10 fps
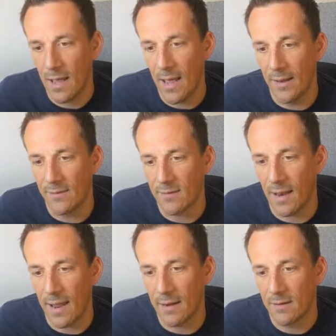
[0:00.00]
and
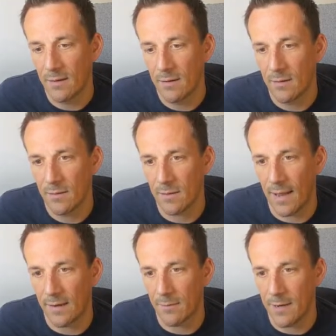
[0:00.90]

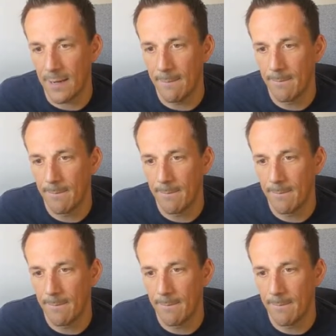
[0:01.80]
select3.